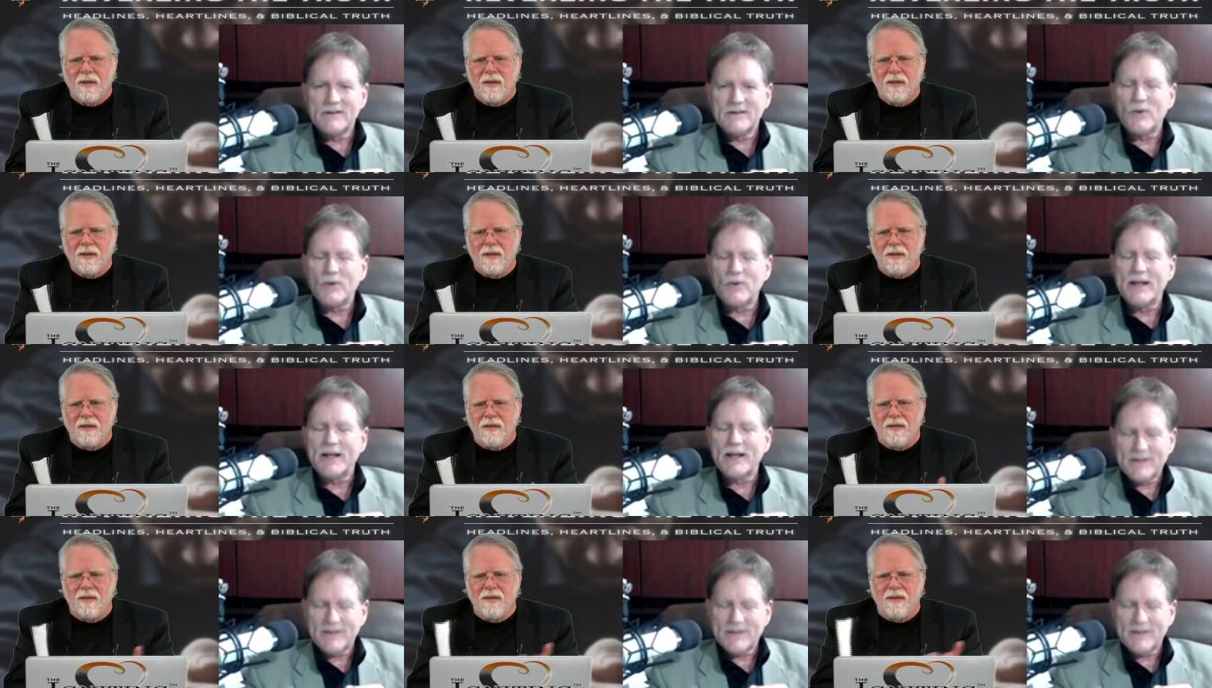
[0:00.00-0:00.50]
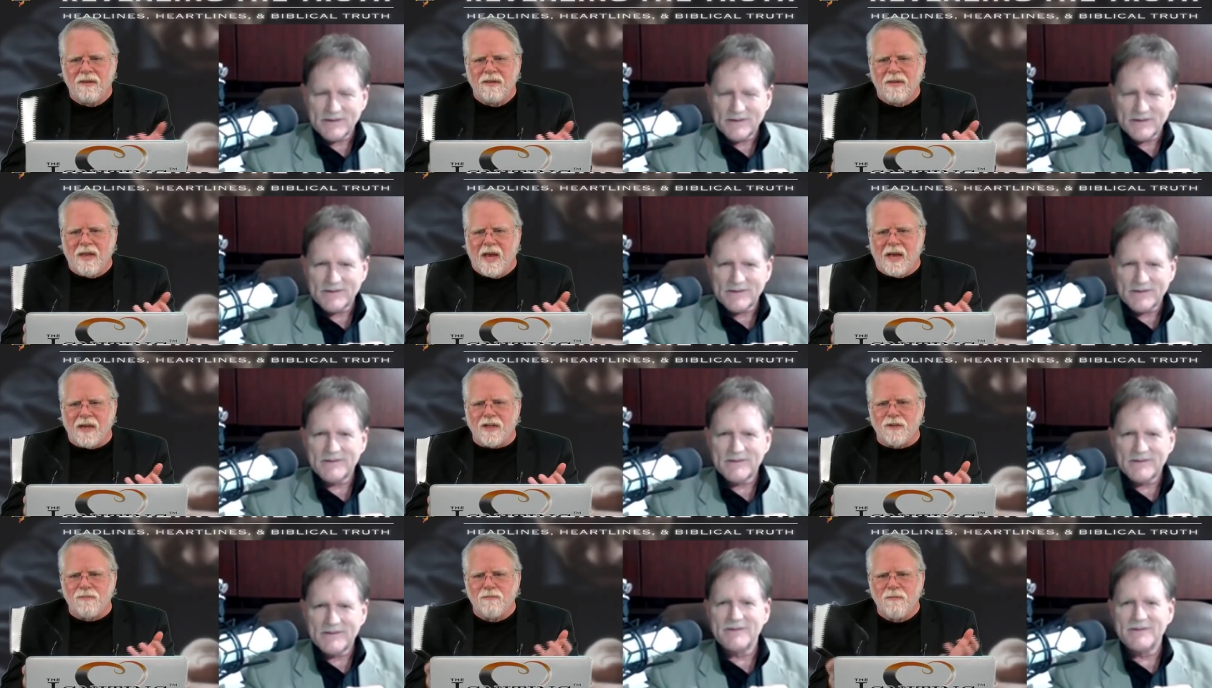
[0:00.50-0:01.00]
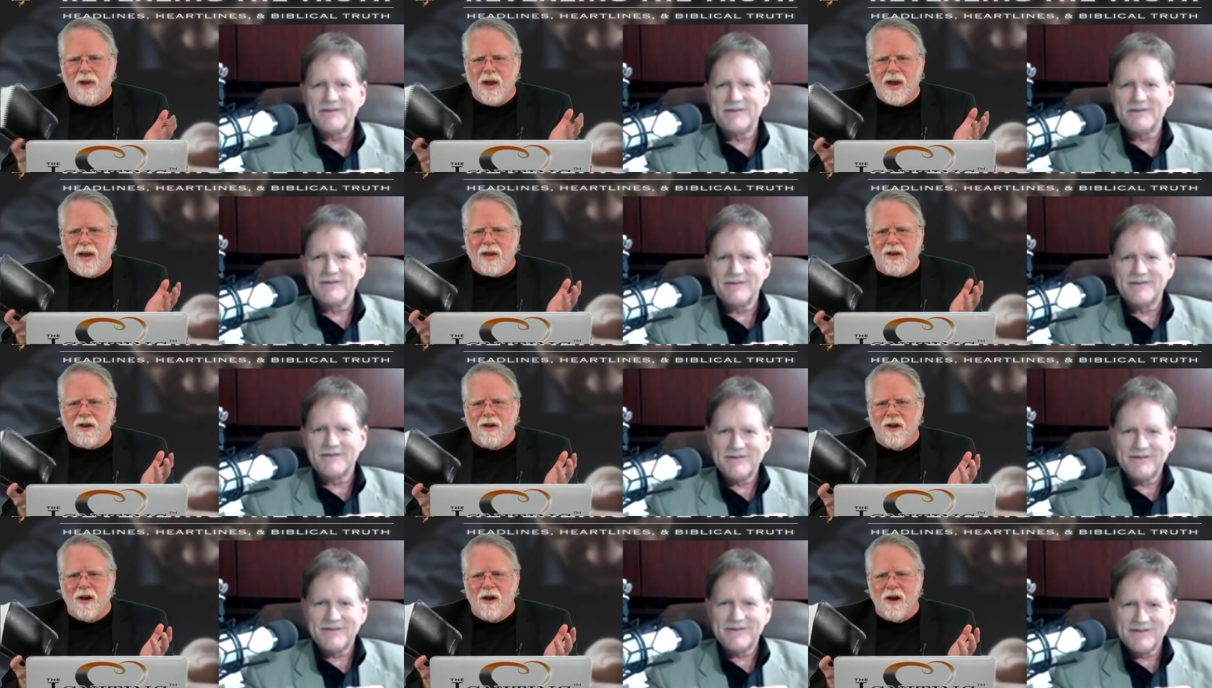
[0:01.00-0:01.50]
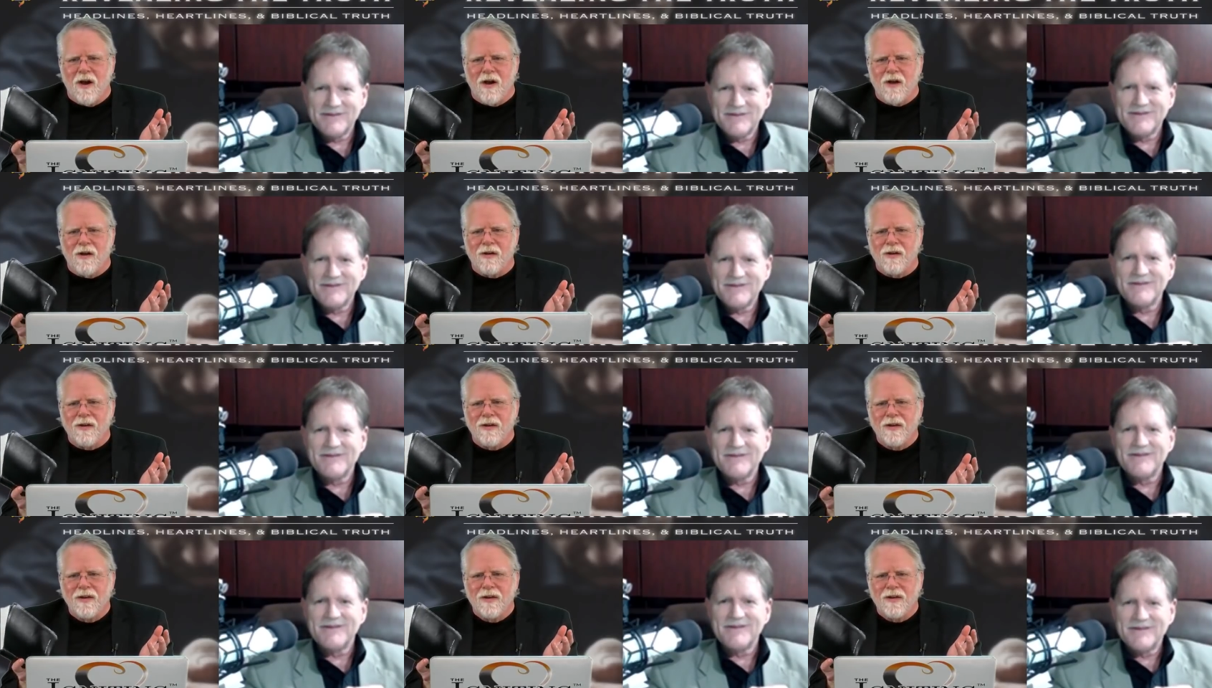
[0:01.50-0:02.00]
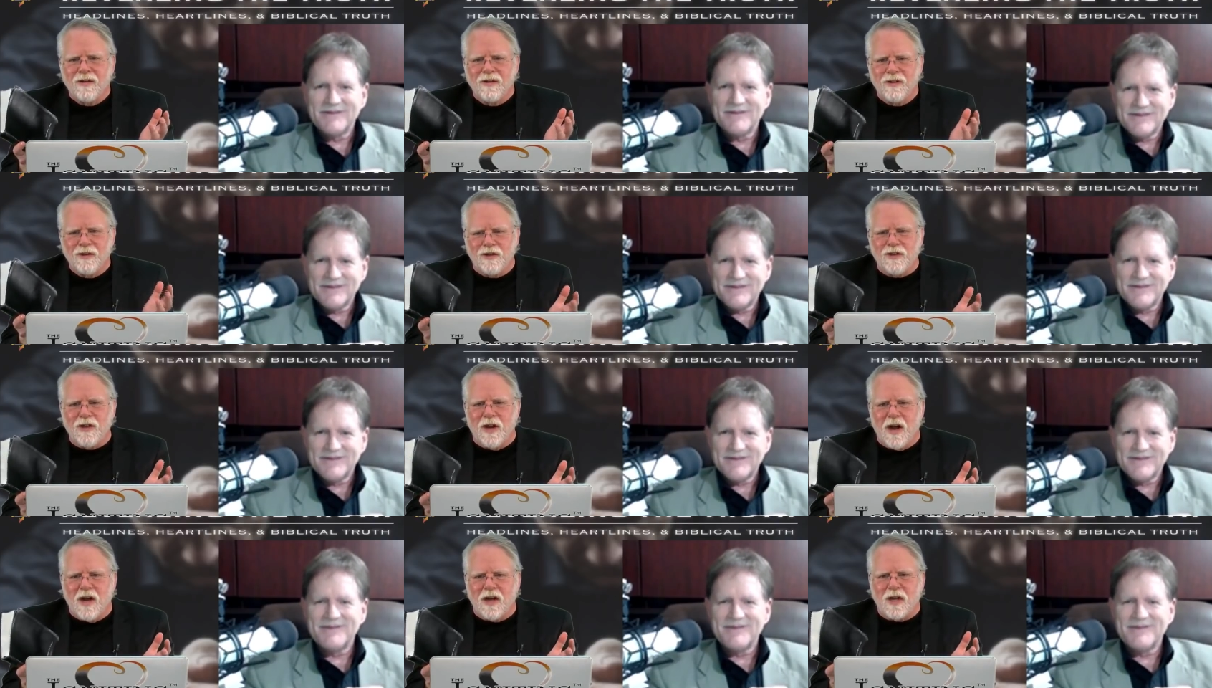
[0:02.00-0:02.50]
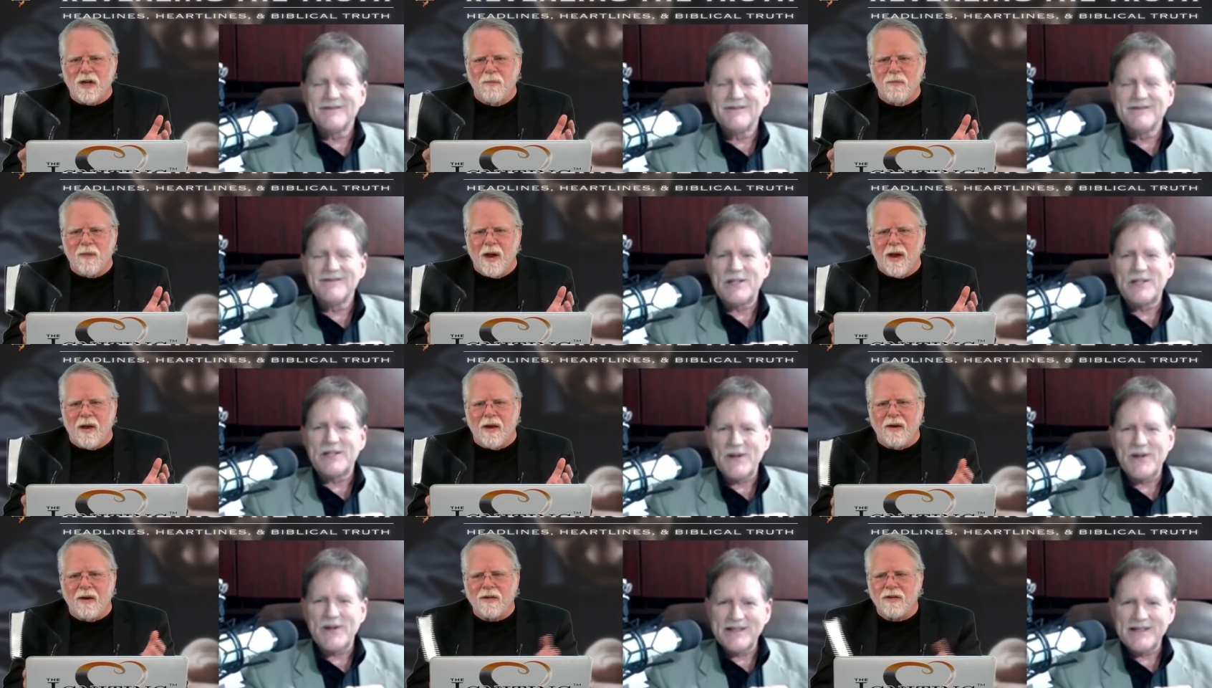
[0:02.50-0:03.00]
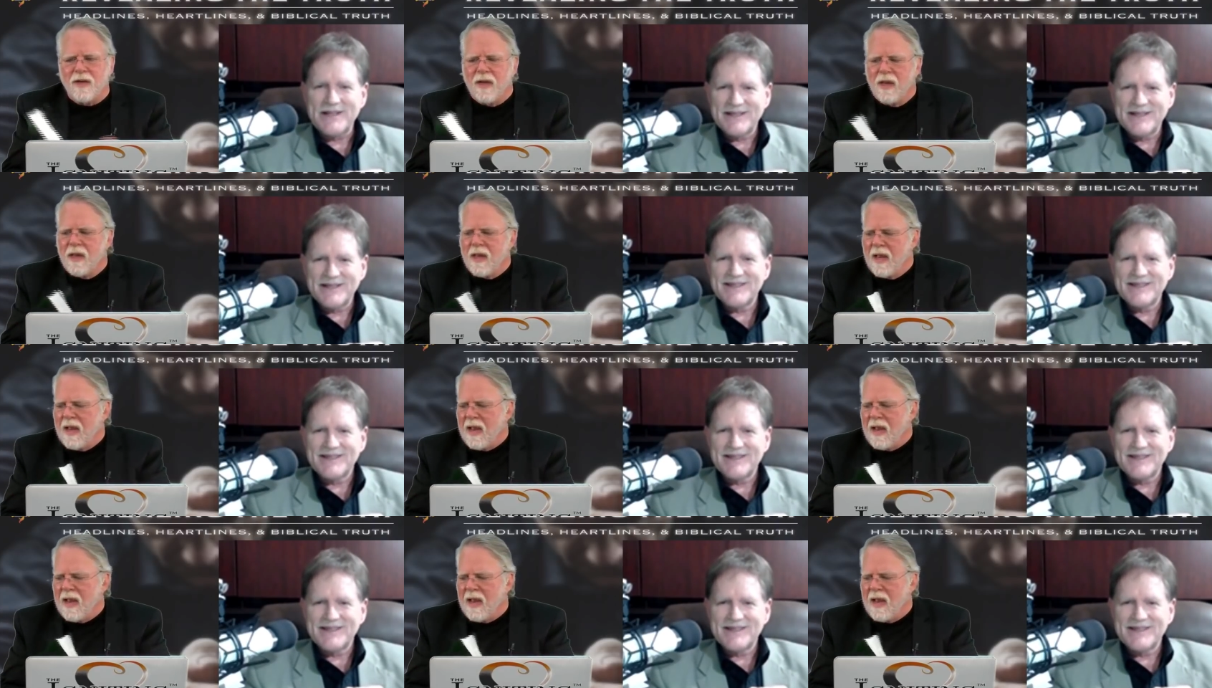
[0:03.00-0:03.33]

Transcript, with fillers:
Speaker 1: Right. That's my call to talk That's about right. it.